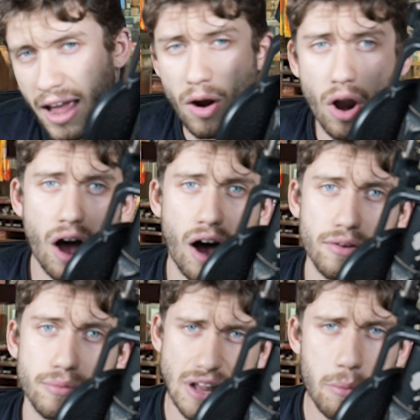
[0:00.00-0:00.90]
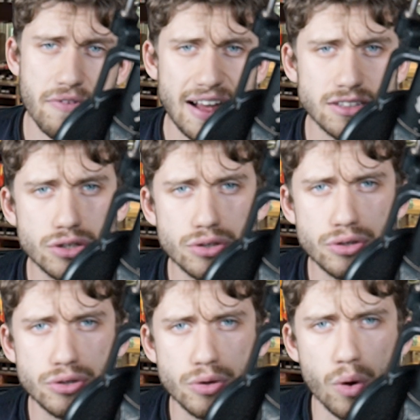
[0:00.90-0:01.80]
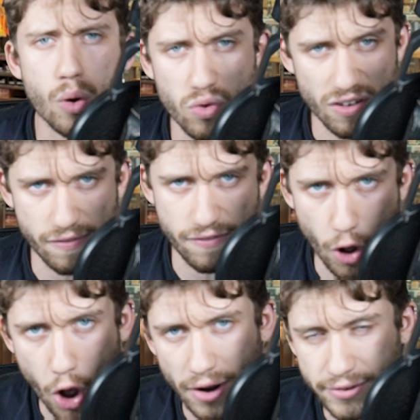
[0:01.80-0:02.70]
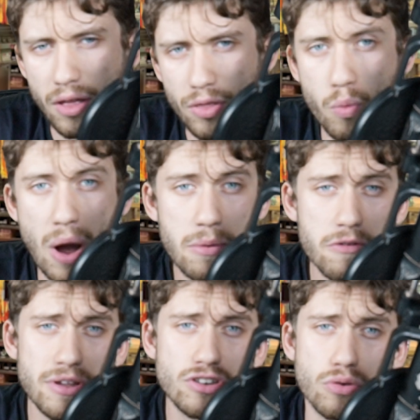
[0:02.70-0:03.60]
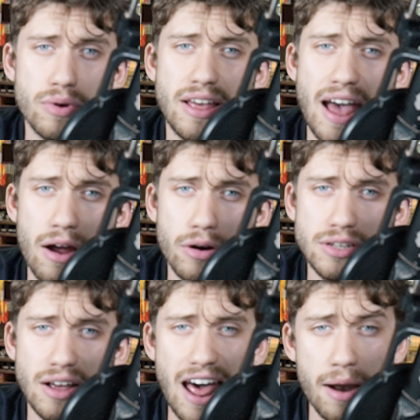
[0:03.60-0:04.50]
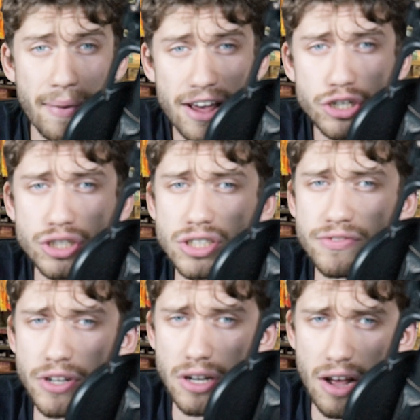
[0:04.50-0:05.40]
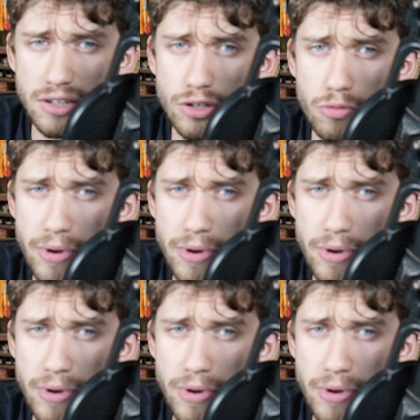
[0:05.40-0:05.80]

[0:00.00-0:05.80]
Our art. Now, we've had to revert the way we've been doing character animations for the last little